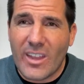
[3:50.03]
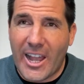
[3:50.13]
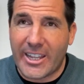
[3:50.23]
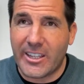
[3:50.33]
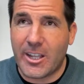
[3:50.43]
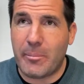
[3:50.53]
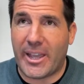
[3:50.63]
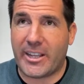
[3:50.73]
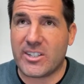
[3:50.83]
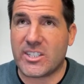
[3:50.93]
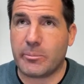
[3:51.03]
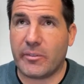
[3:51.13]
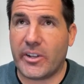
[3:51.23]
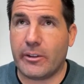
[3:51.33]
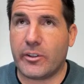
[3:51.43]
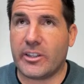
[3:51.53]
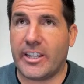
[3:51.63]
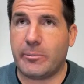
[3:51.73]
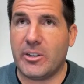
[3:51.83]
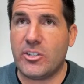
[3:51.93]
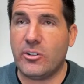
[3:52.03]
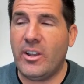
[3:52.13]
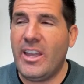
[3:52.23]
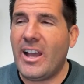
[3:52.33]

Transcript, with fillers: I can come back in a separate video if you'd like me to.